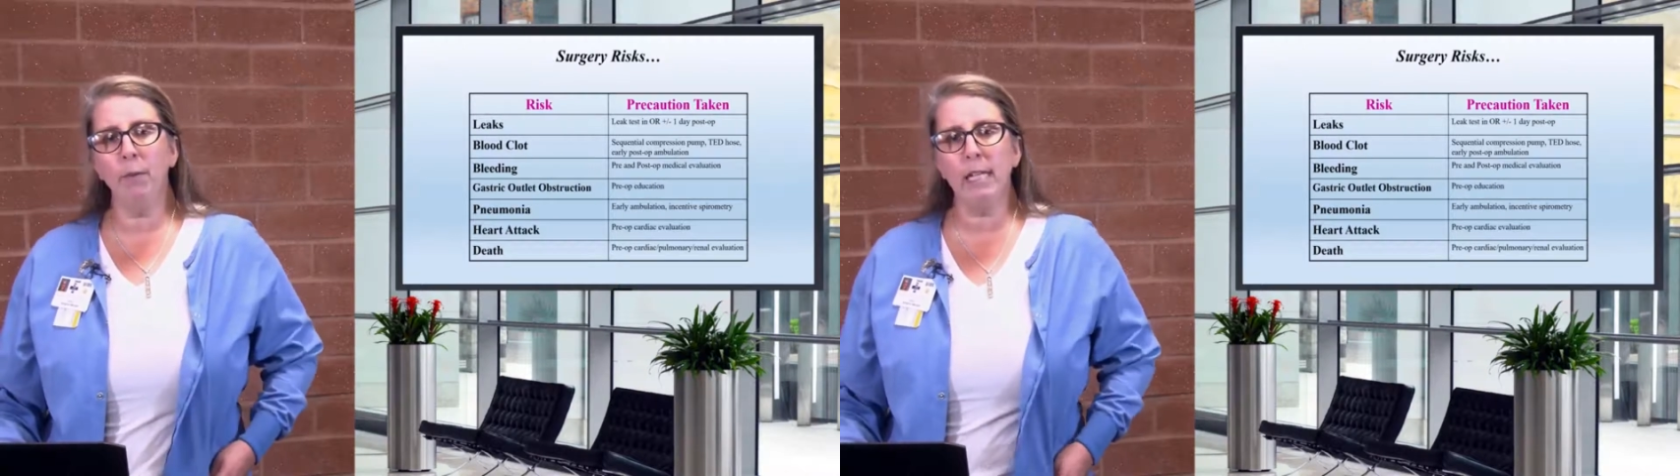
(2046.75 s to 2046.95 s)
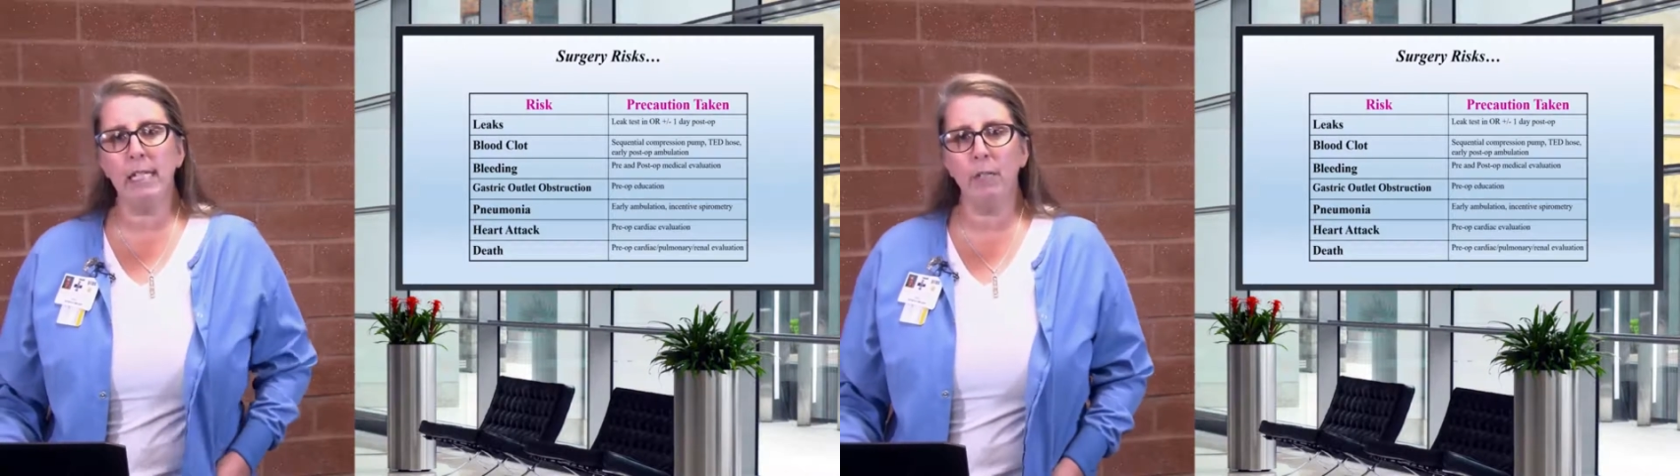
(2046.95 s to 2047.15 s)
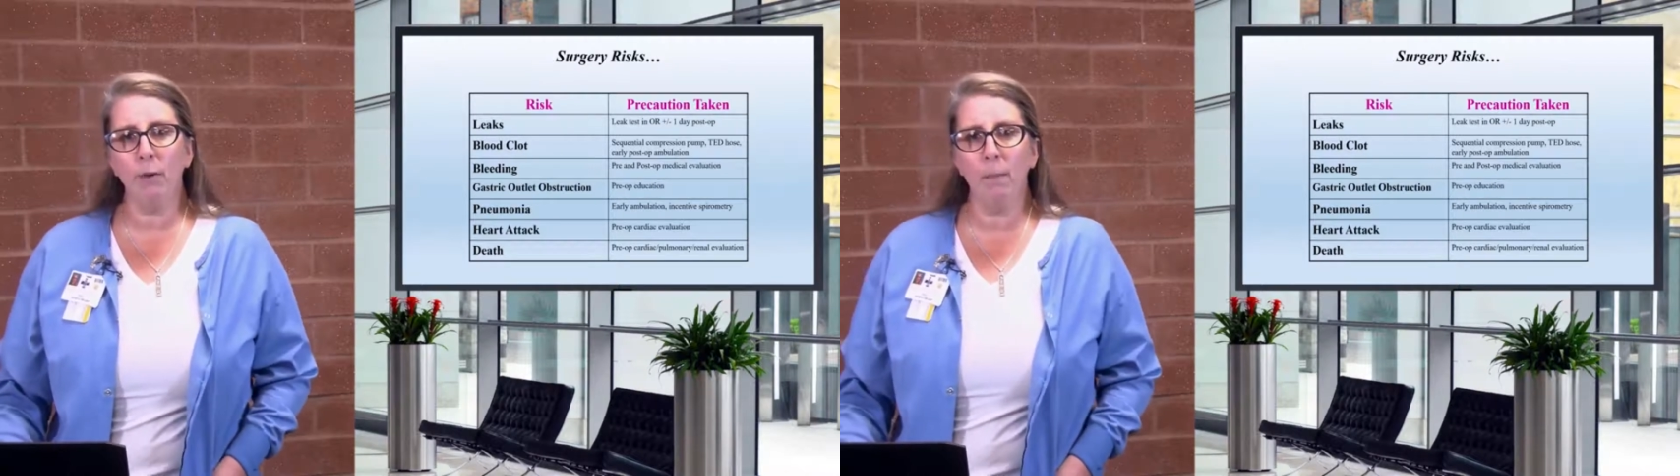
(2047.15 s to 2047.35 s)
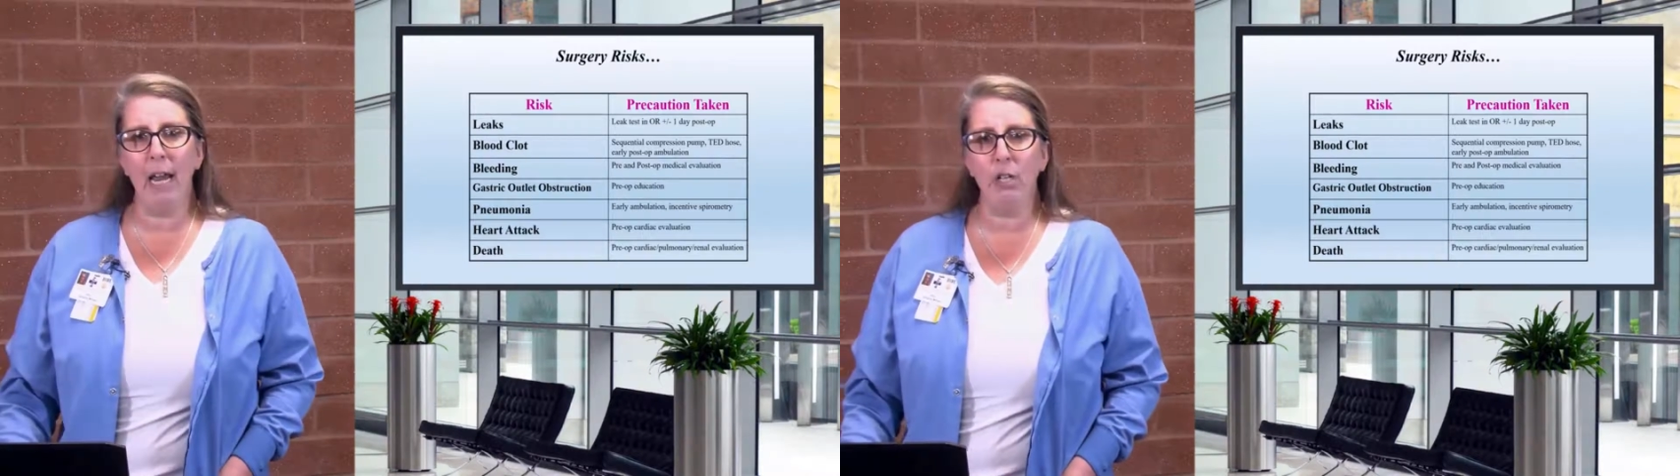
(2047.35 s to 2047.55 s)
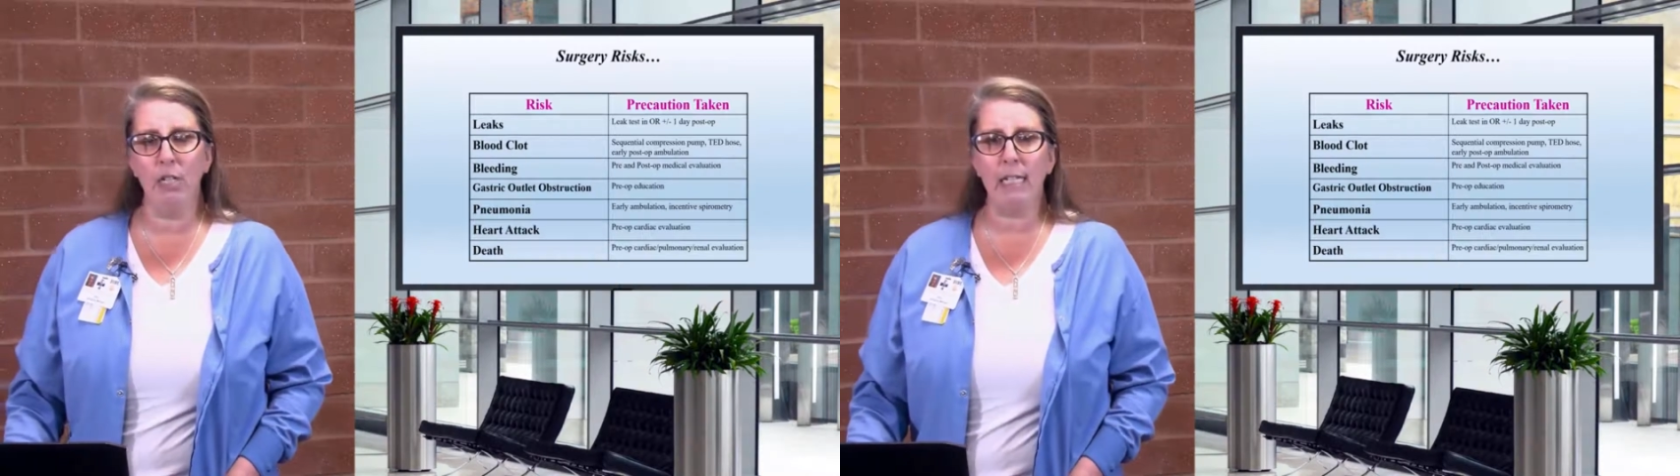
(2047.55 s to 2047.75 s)
reasons where
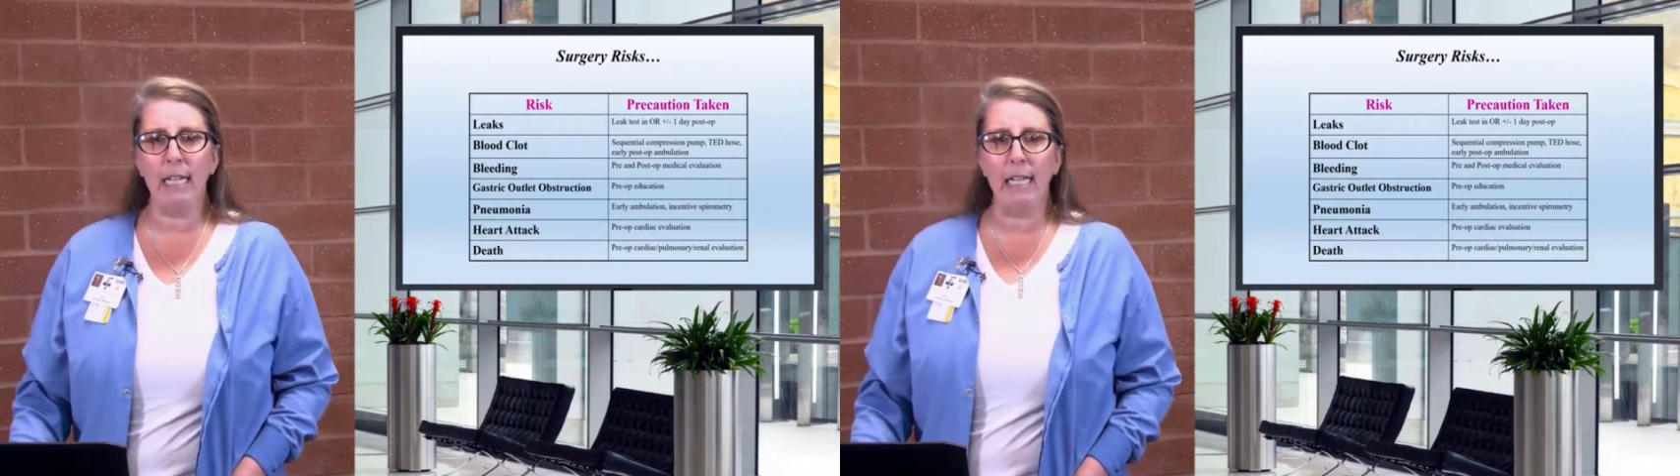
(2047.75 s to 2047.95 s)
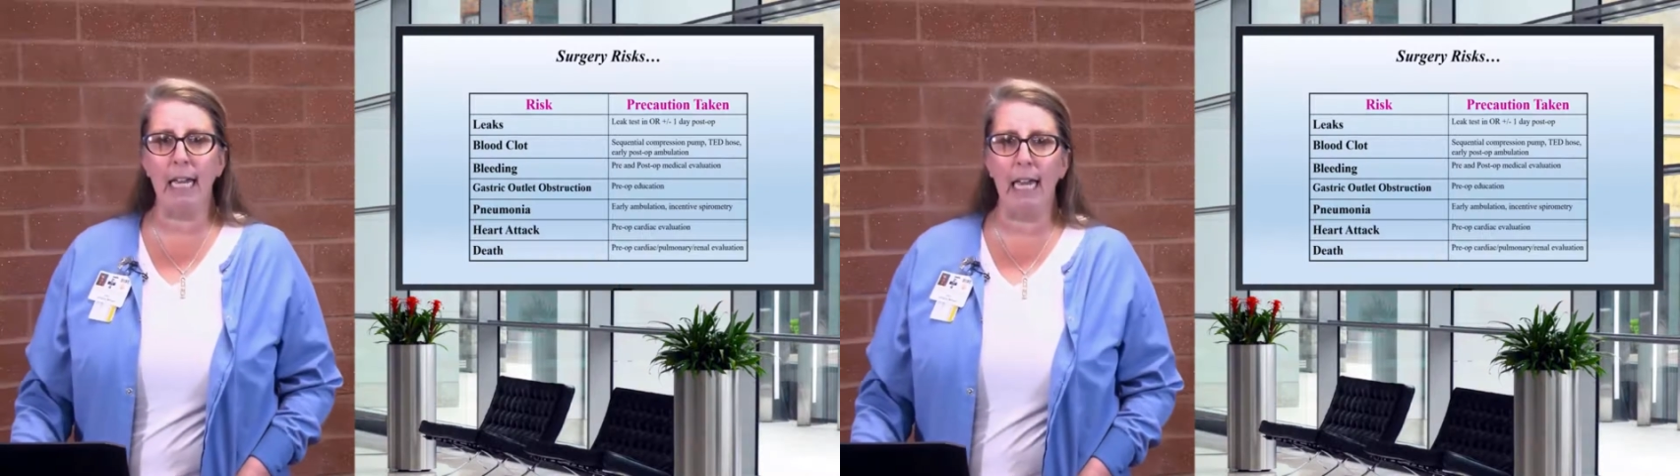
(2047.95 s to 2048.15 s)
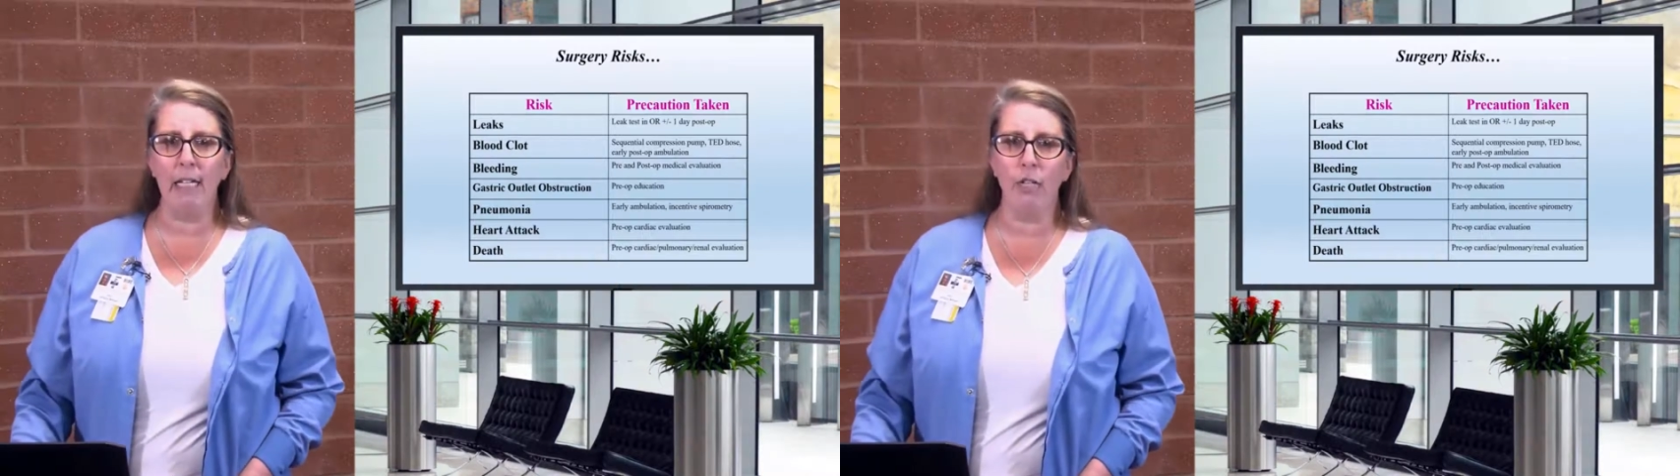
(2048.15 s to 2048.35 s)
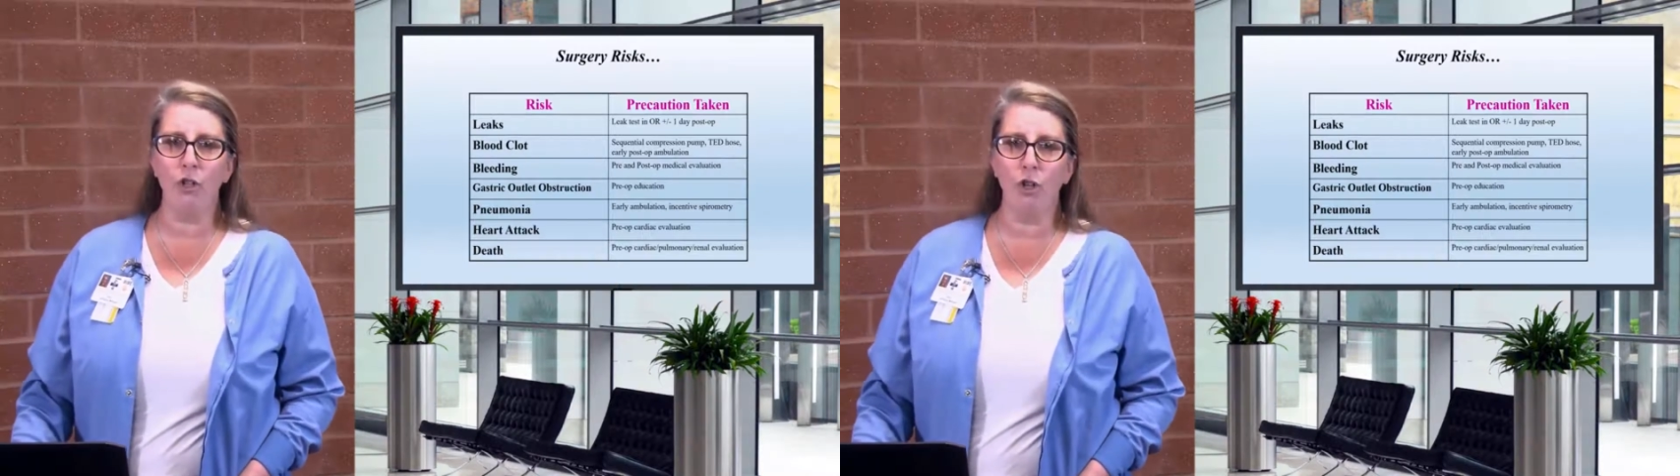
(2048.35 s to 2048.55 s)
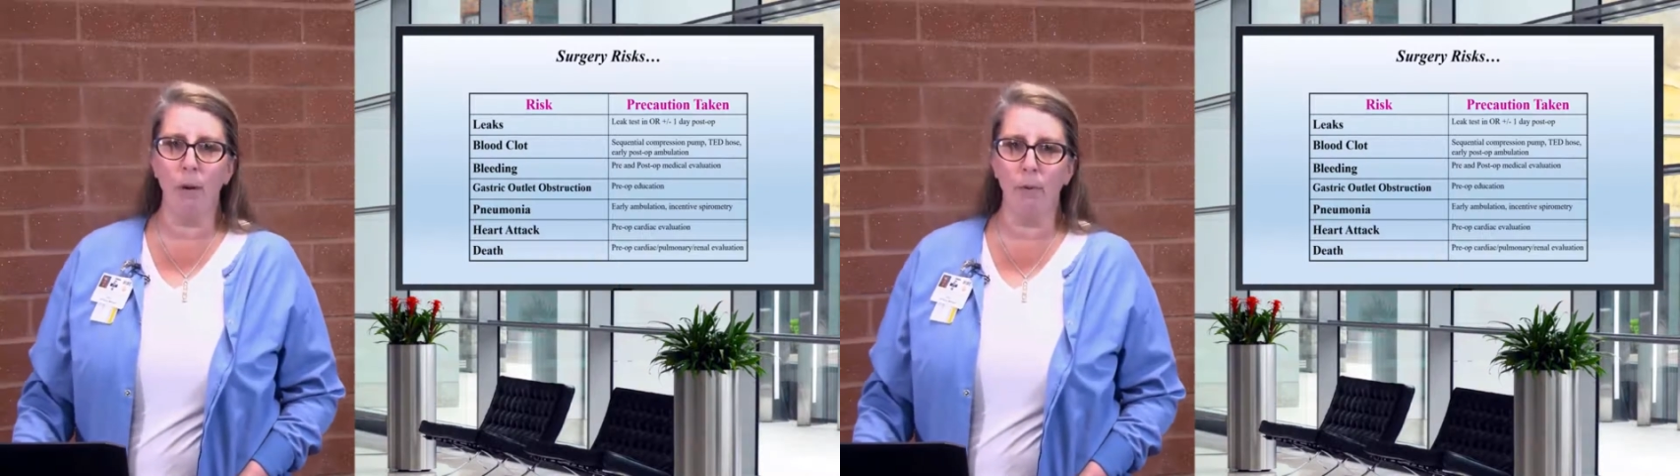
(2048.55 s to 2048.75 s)
patients can get into
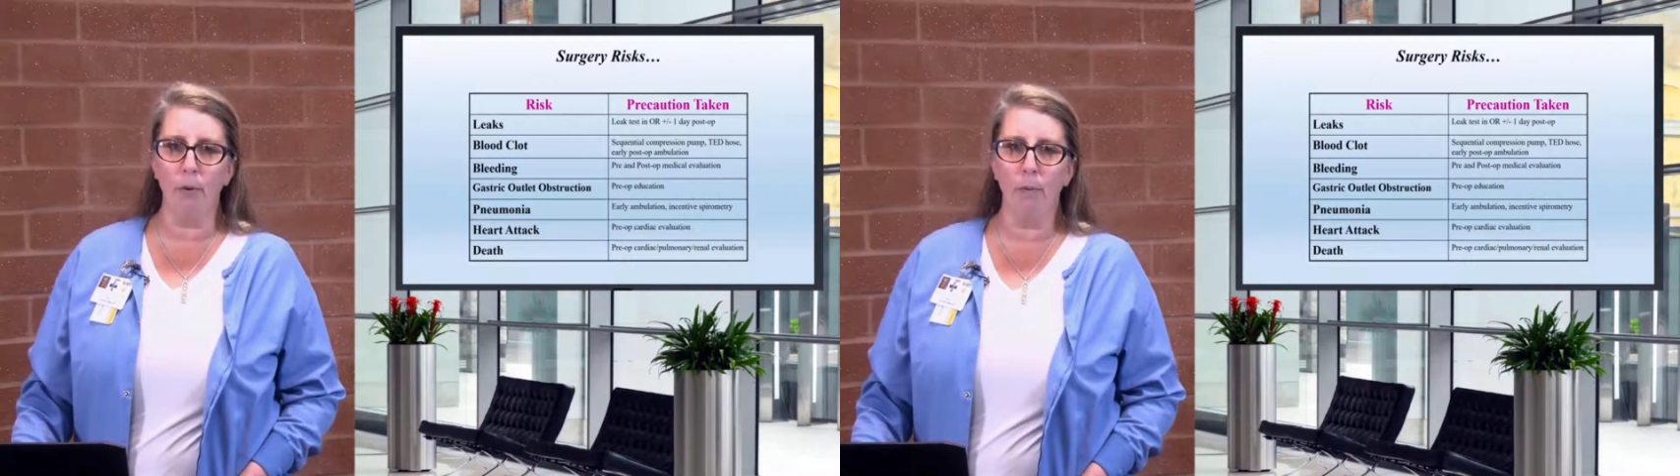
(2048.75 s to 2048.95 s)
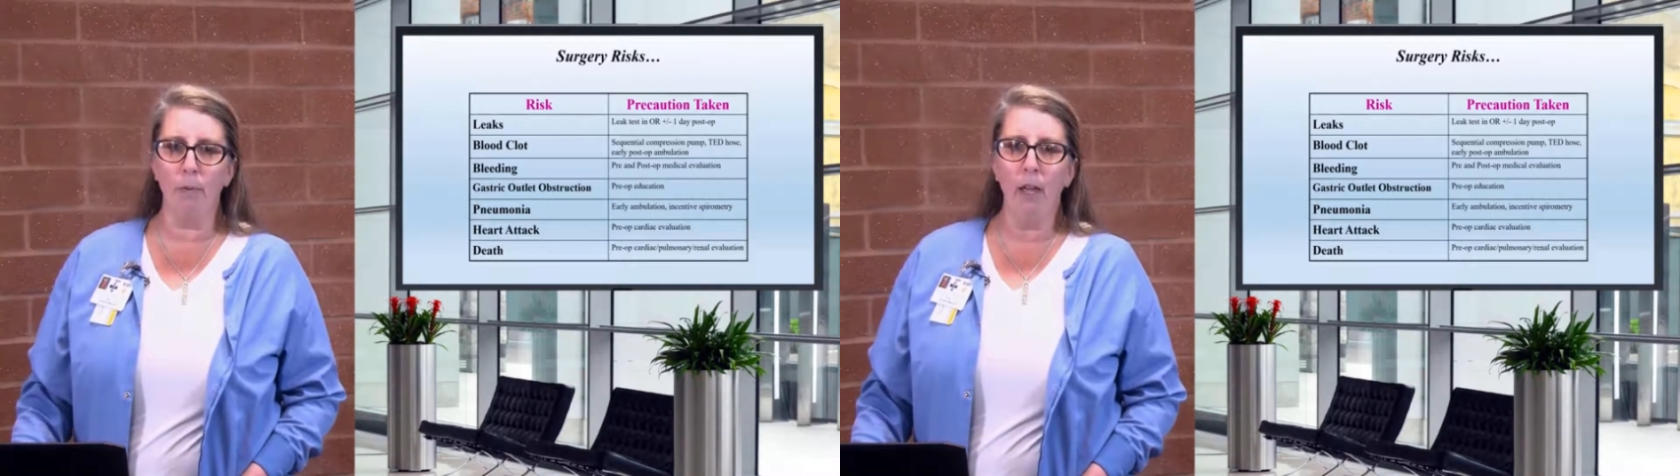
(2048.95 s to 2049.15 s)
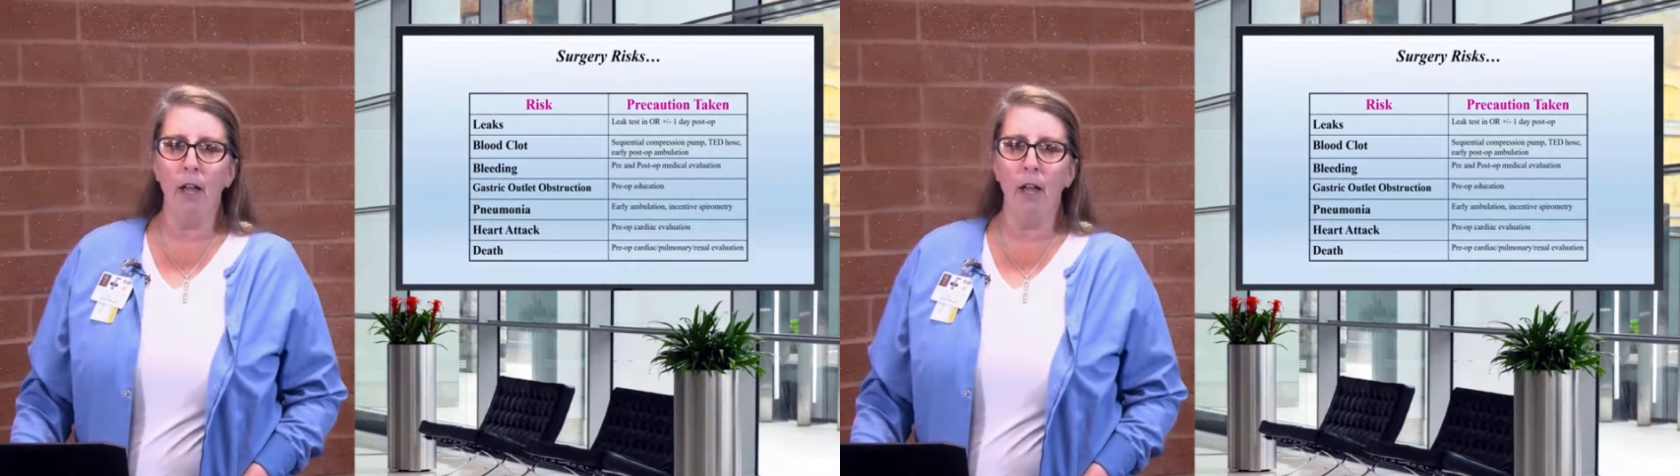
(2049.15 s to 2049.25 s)
trouble.